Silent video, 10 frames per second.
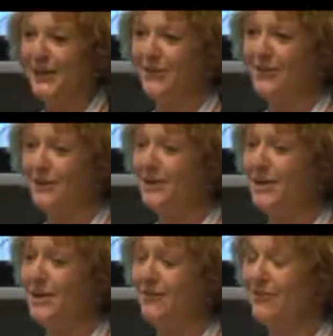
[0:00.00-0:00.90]
obviously
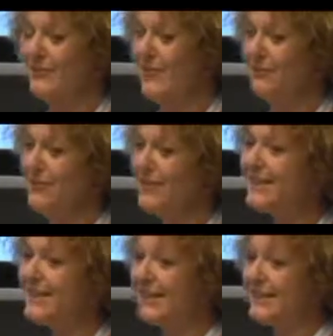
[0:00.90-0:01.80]
we have a
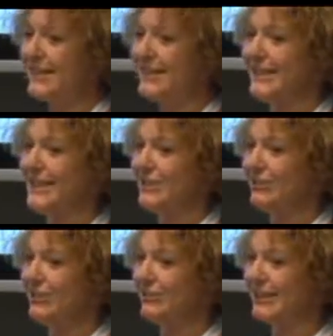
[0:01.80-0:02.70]
diabetes, the insulin
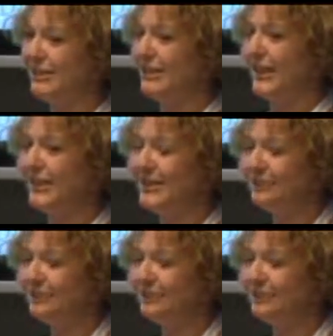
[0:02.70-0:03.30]
secretory defect.